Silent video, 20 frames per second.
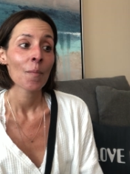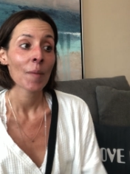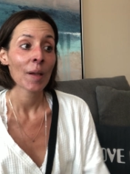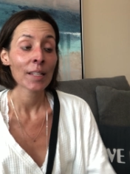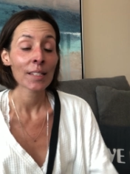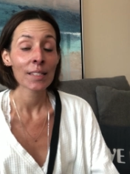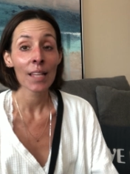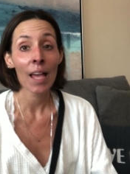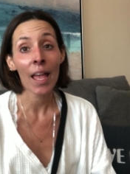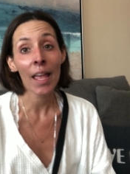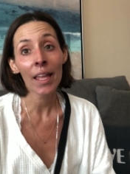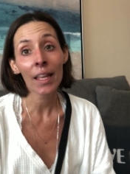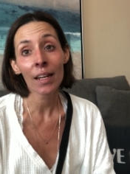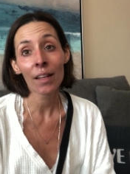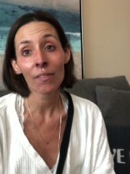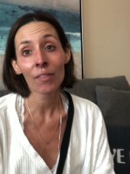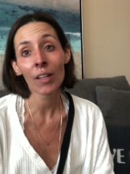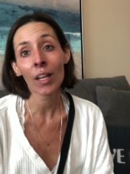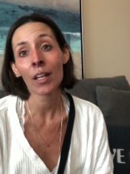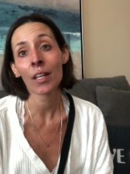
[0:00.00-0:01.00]
my diet,
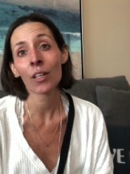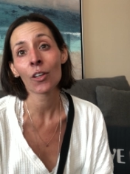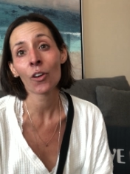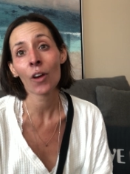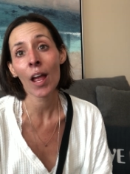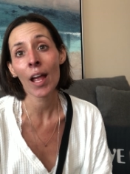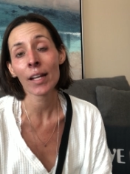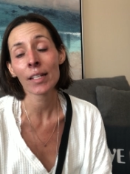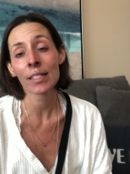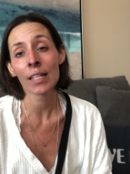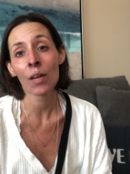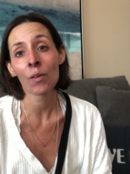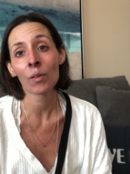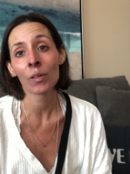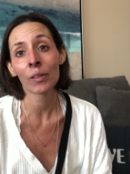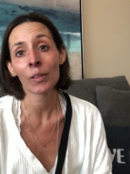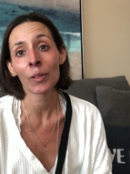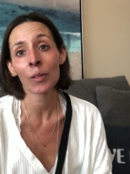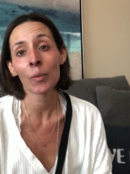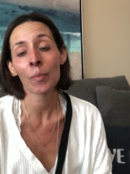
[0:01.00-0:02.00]
I've kind of cracked down
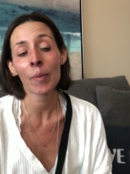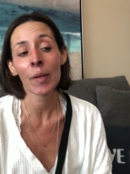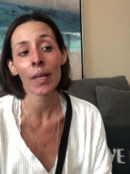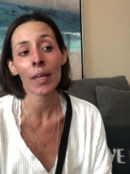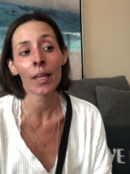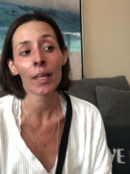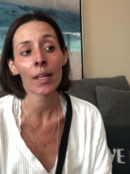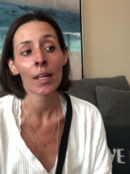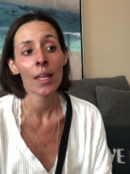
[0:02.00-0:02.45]
a little bit.